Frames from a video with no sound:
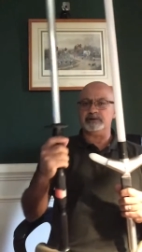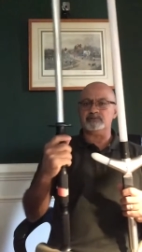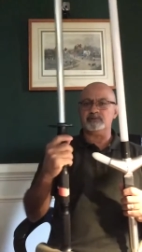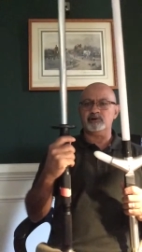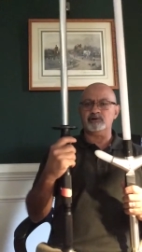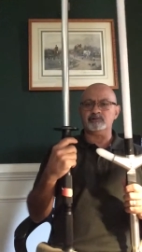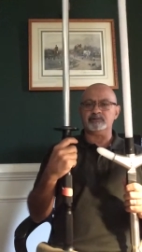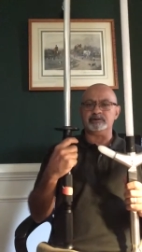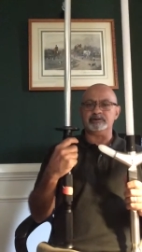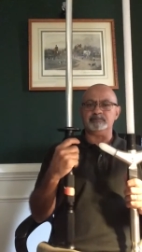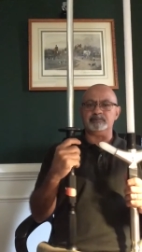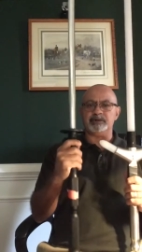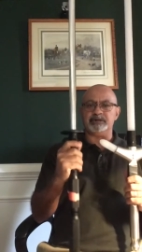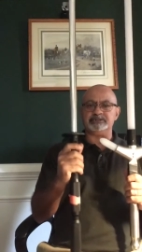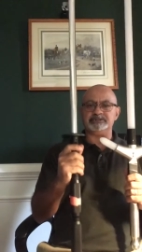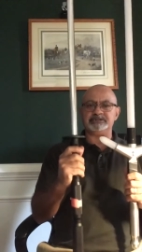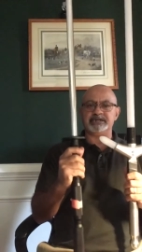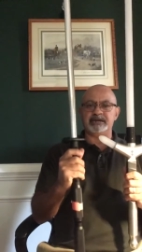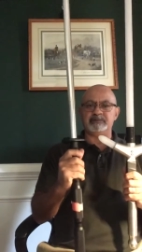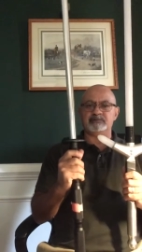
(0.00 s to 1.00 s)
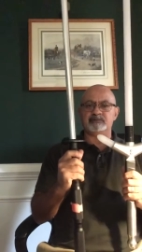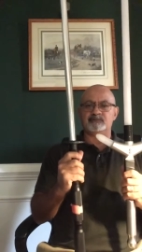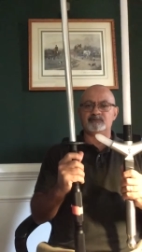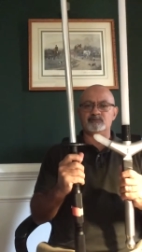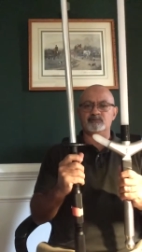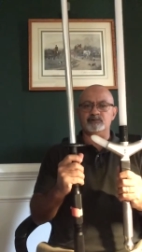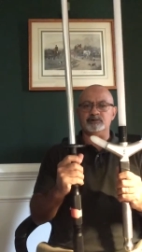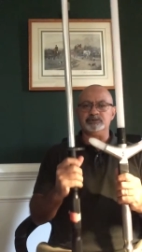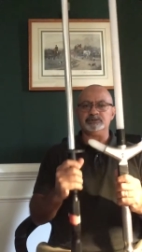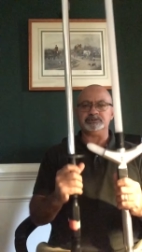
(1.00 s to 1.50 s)
Ronin by Saber
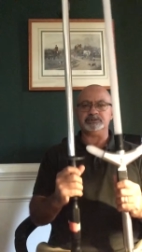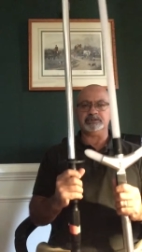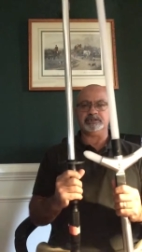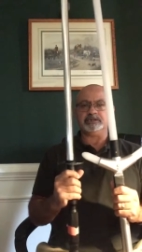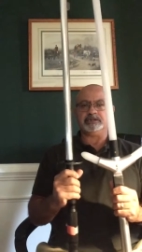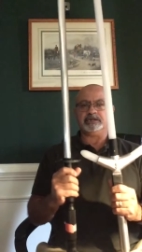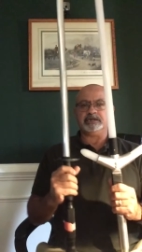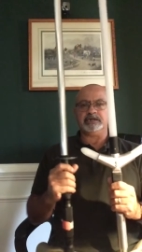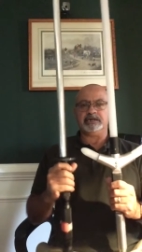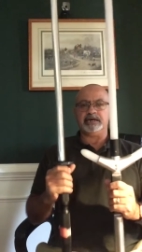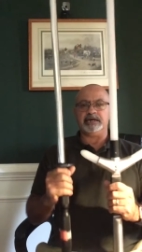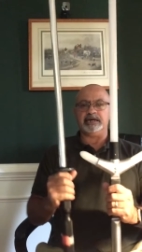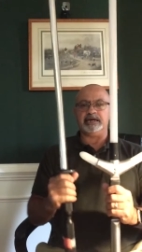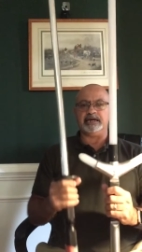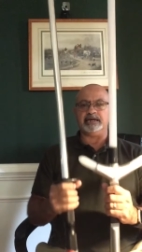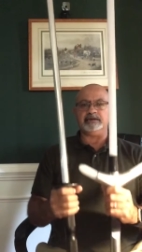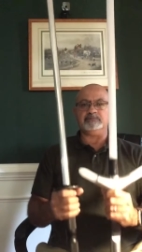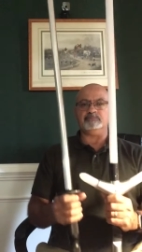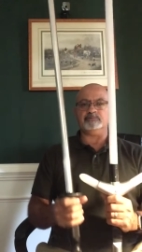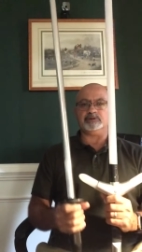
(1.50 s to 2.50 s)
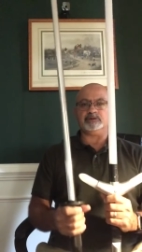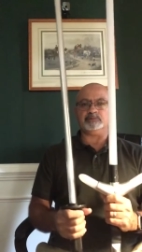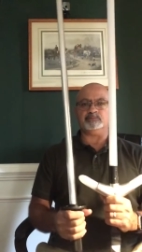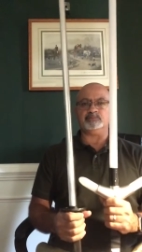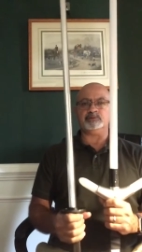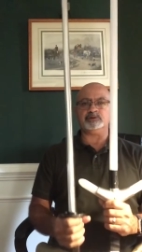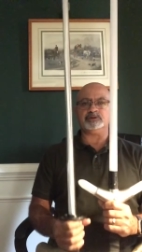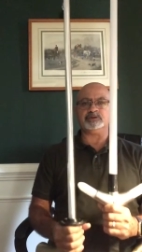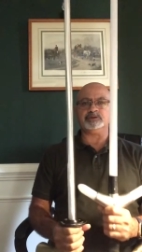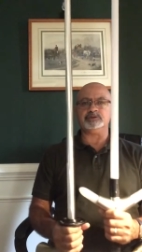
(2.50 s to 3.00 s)
Forge, and when you
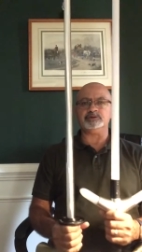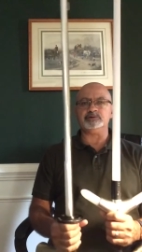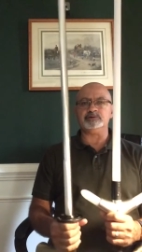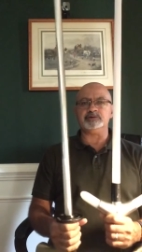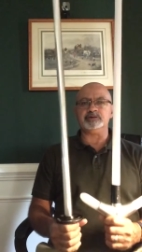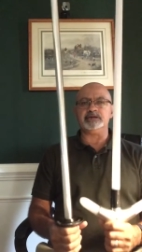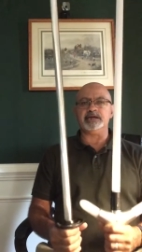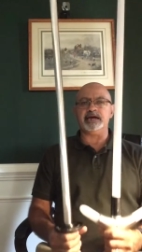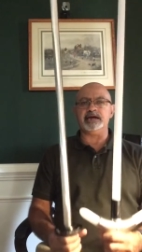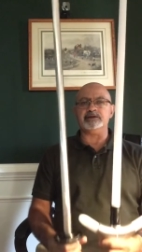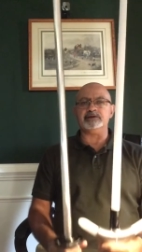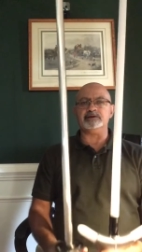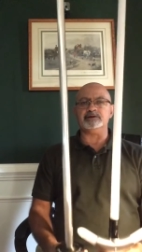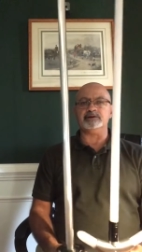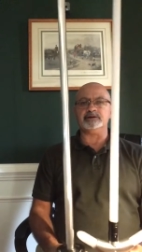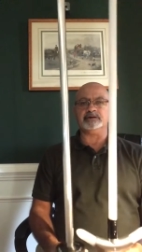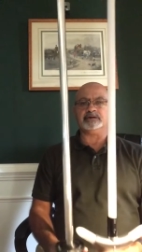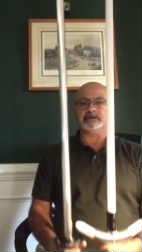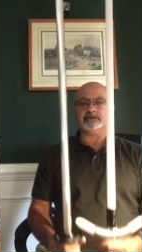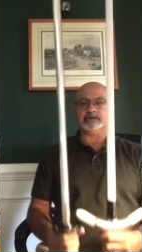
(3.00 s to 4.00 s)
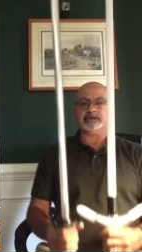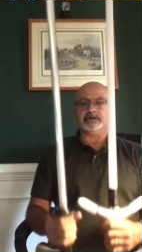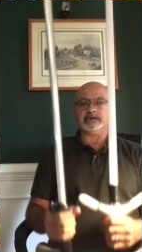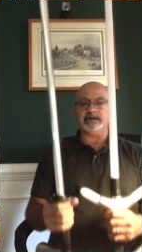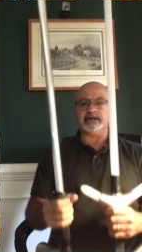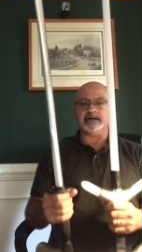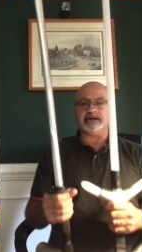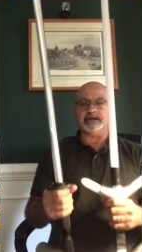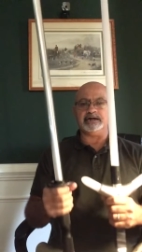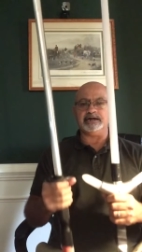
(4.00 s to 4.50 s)
put the two together,
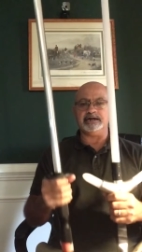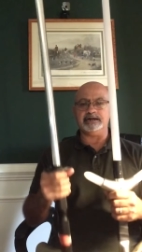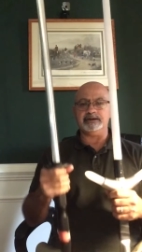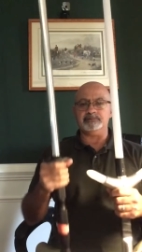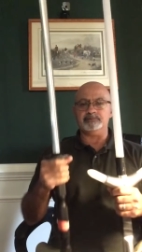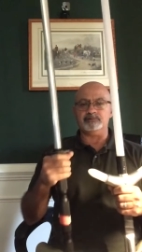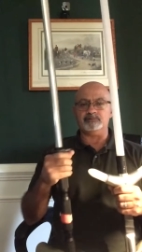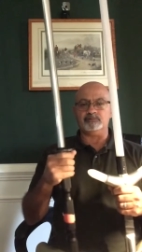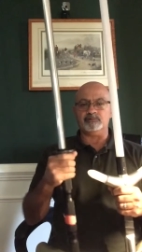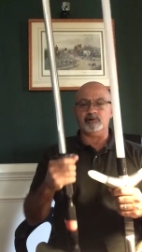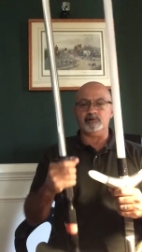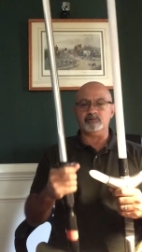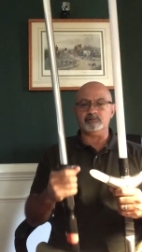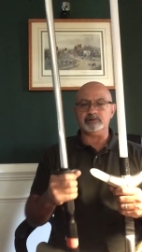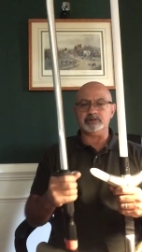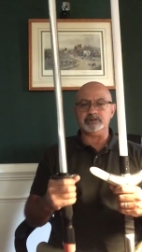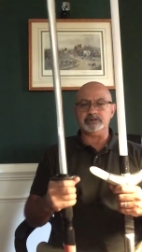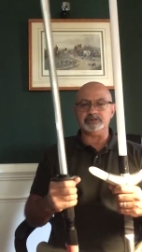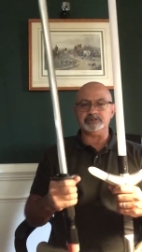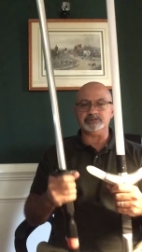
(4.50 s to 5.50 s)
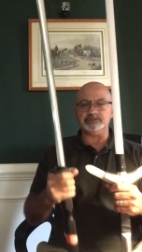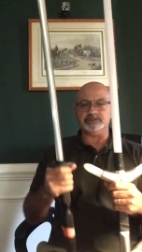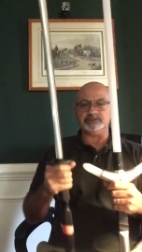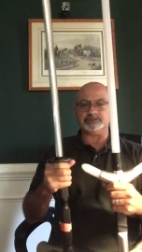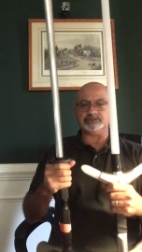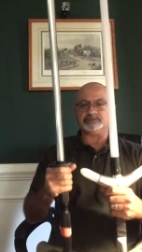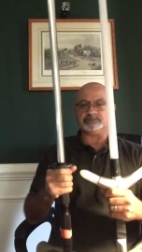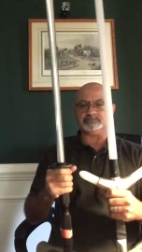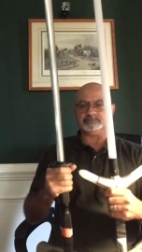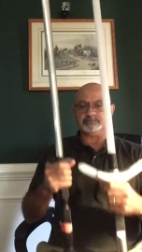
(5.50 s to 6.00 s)
the Ronin is
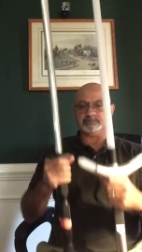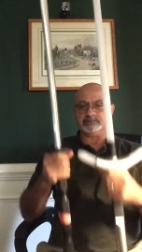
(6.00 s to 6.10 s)
just